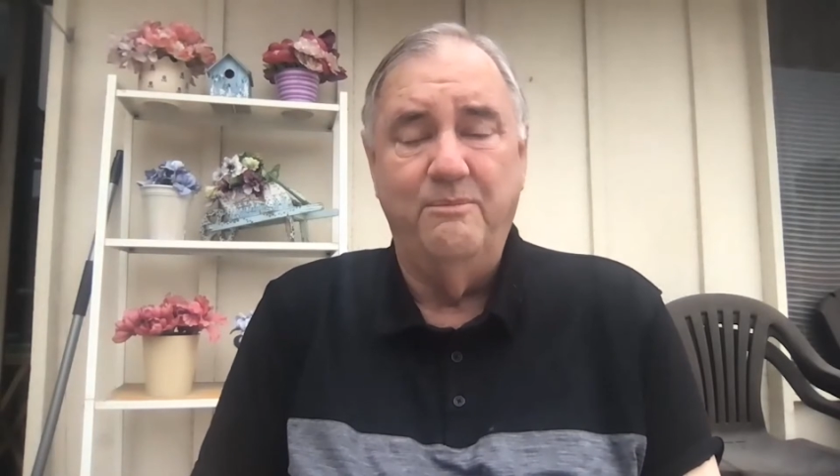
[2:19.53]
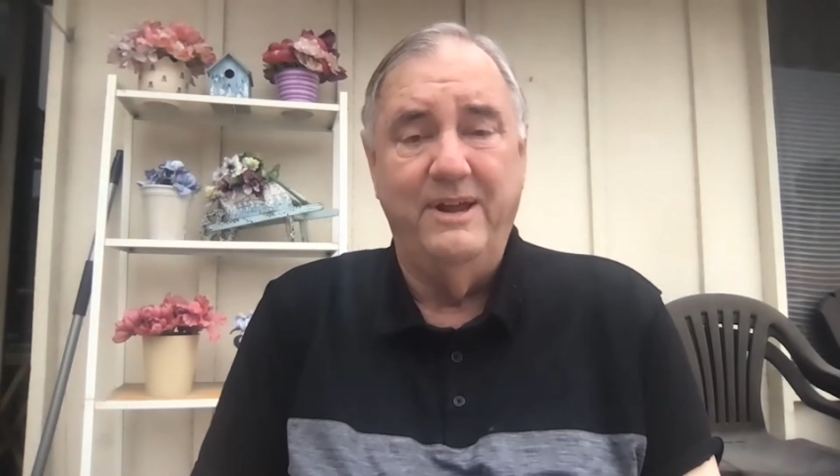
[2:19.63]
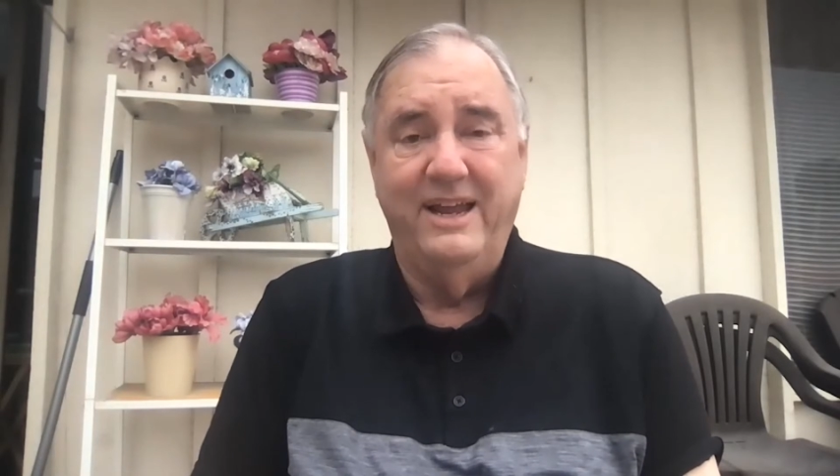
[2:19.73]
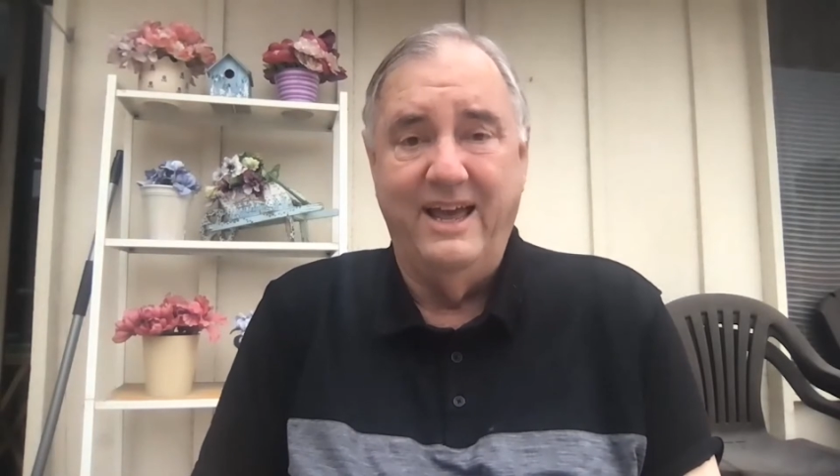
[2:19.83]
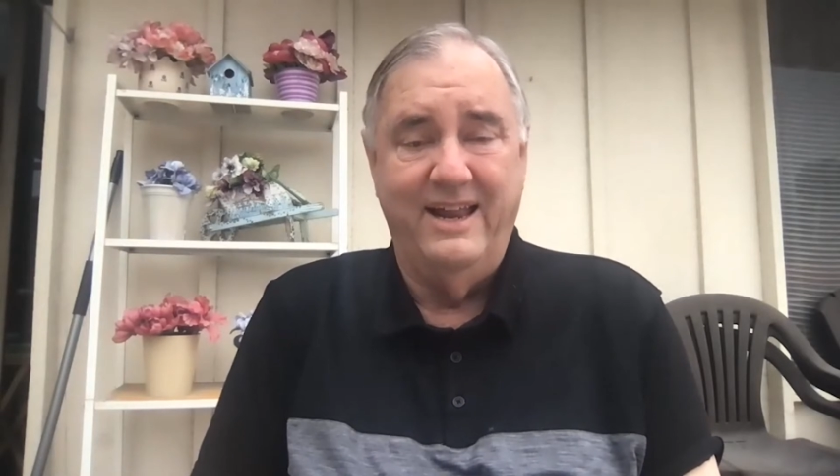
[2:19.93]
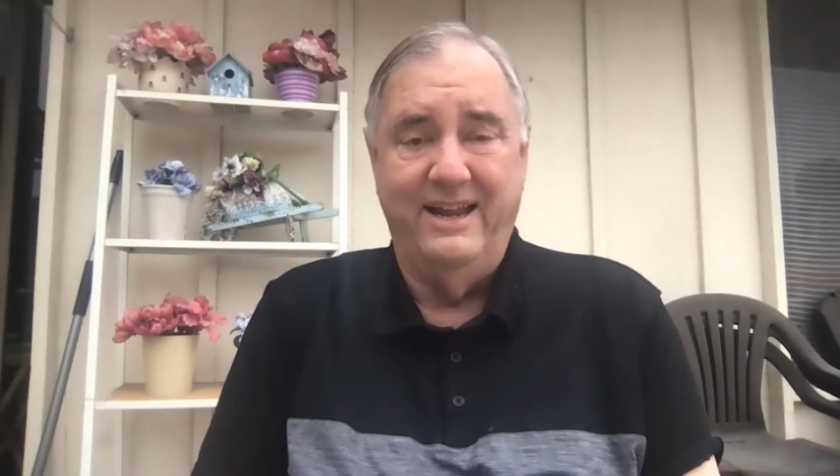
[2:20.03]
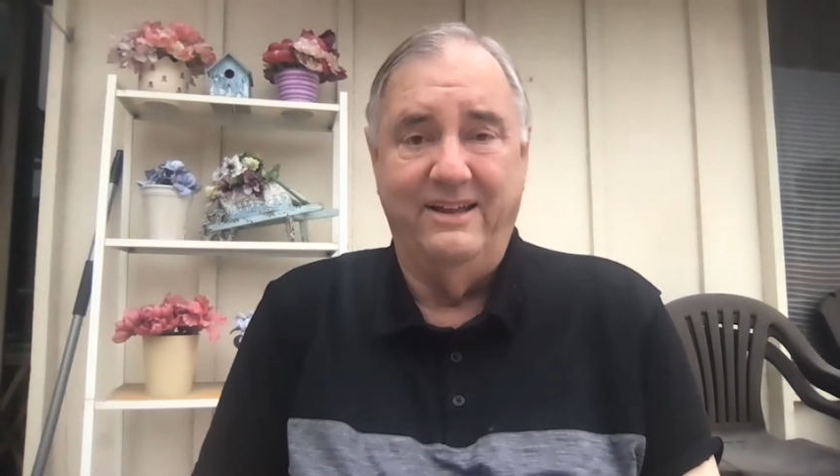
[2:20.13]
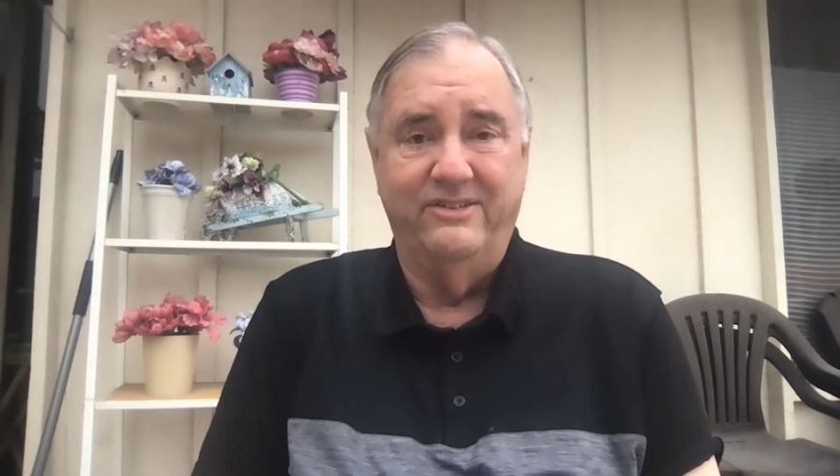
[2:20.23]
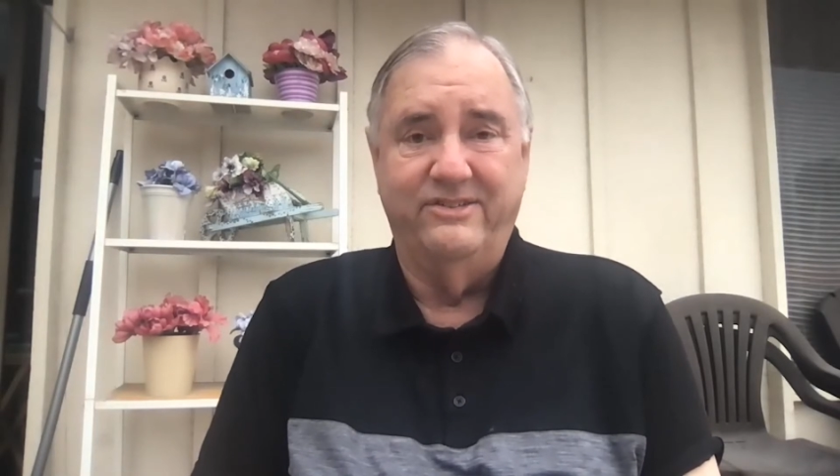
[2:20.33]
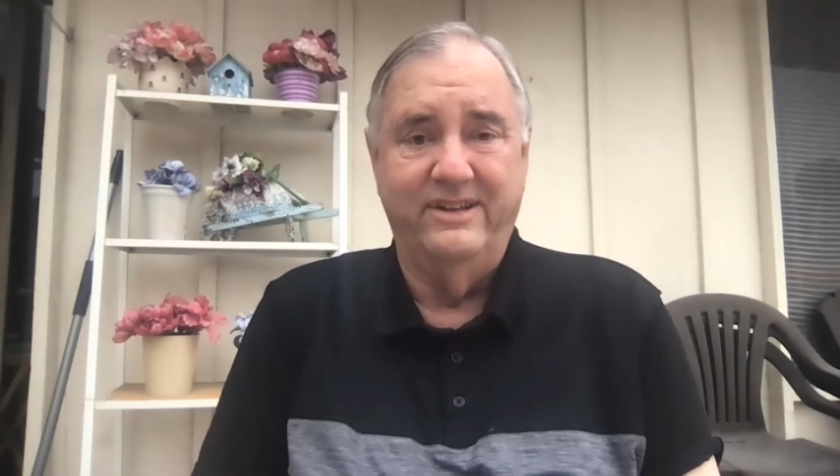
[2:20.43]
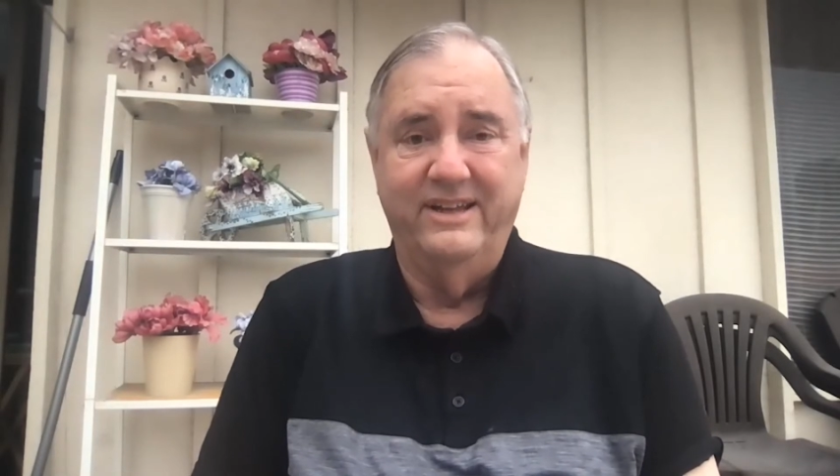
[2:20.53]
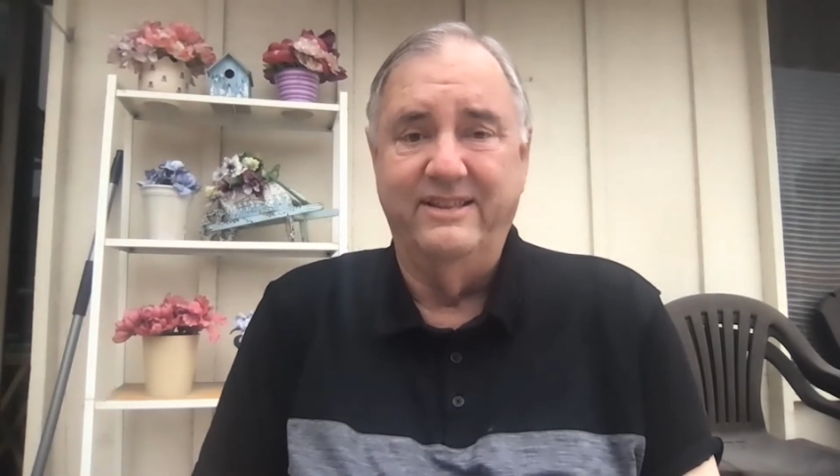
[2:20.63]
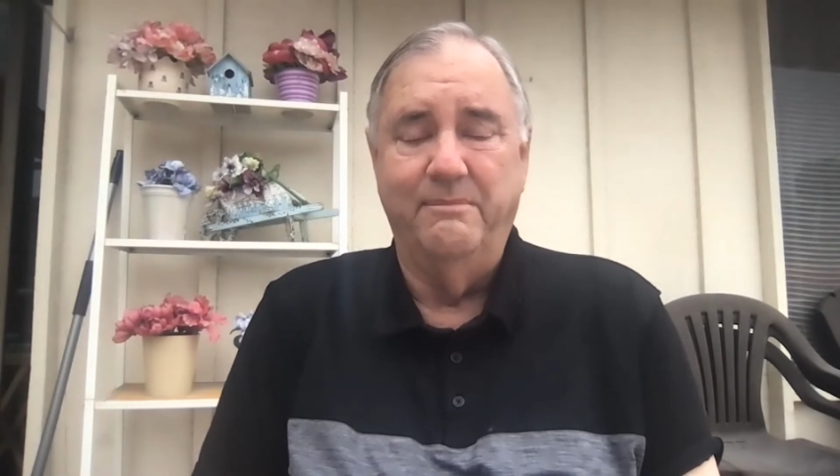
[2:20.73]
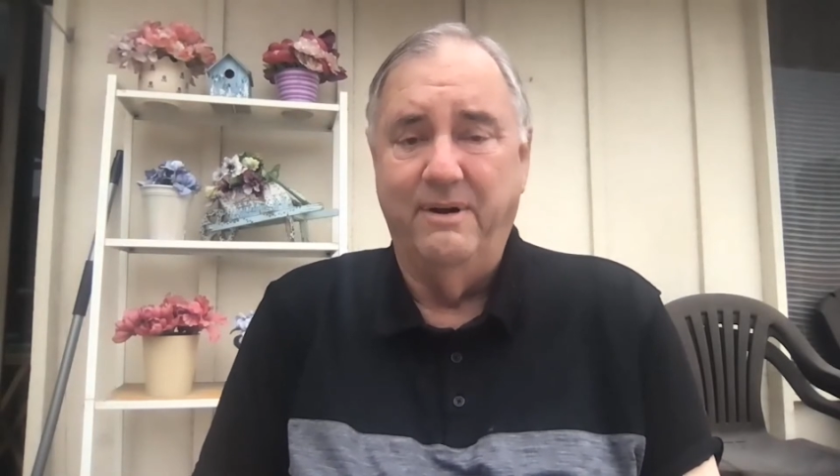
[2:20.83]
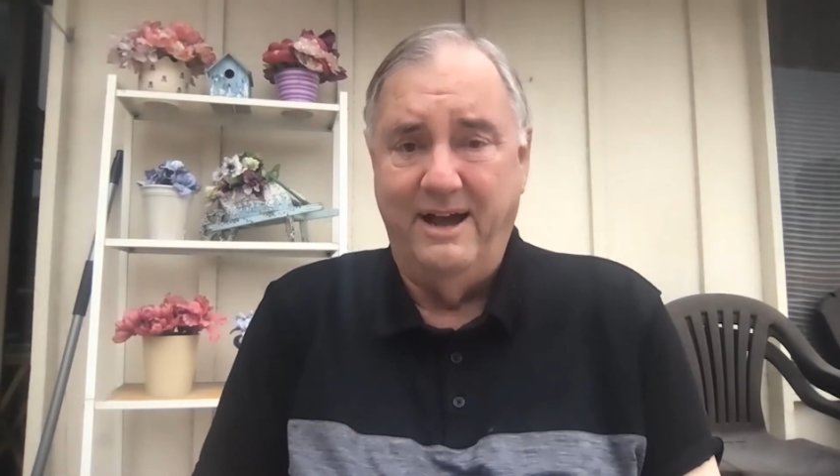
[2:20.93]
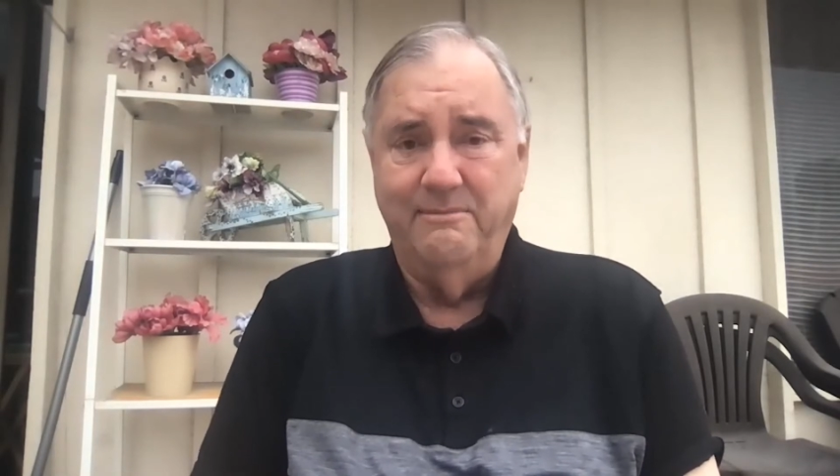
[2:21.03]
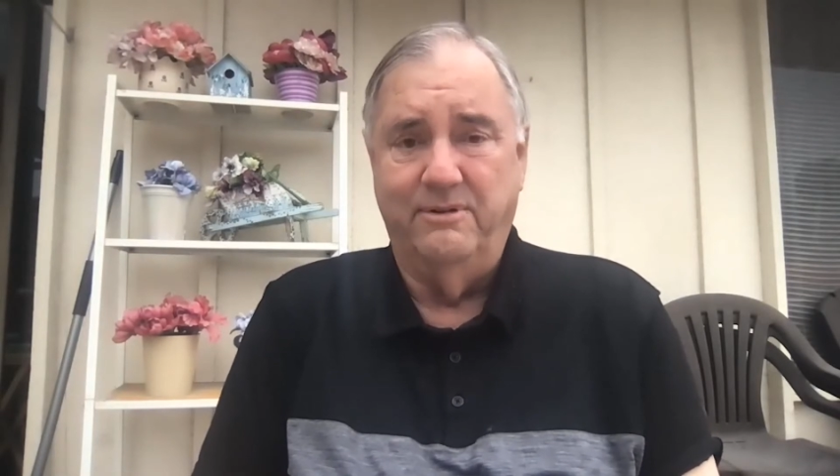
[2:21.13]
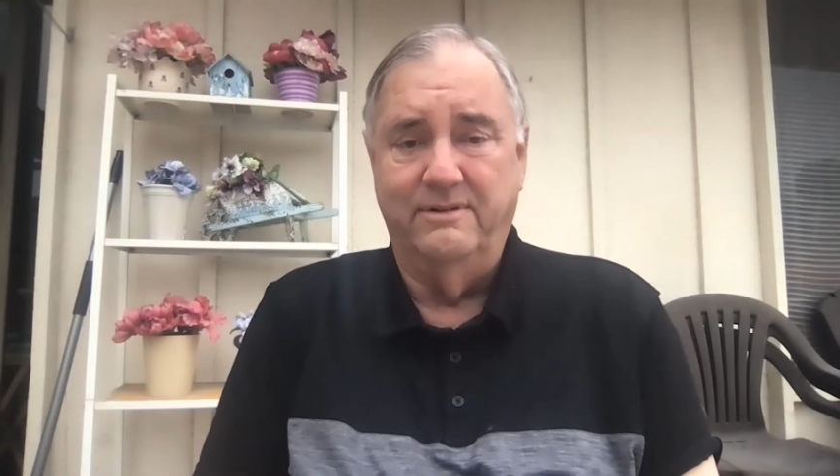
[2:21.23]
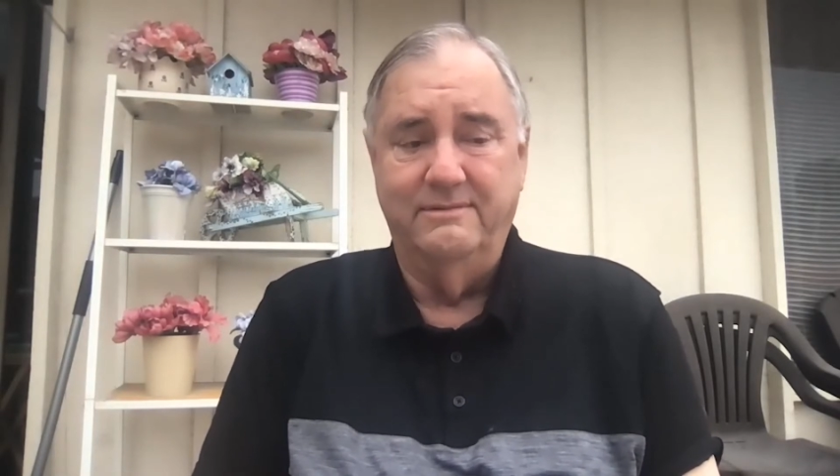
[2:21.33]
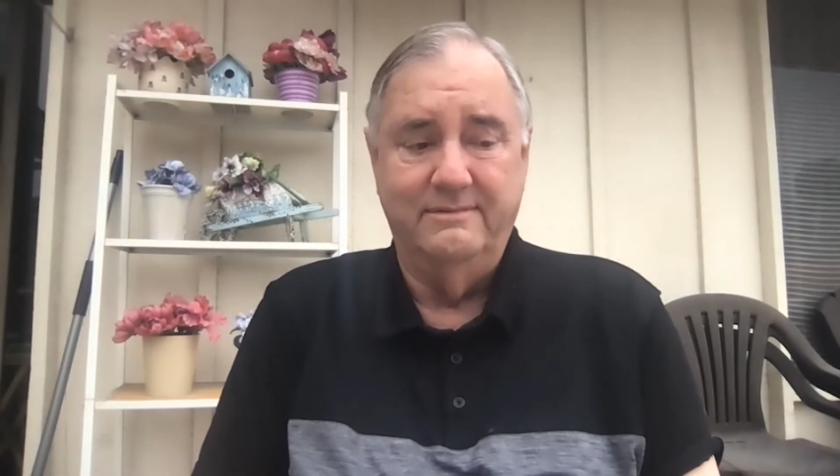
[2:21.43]
beginnings in the
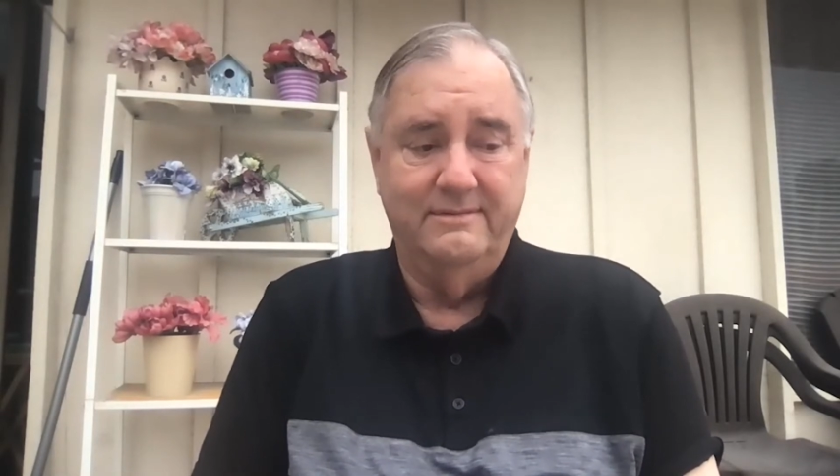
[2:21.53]
Bible,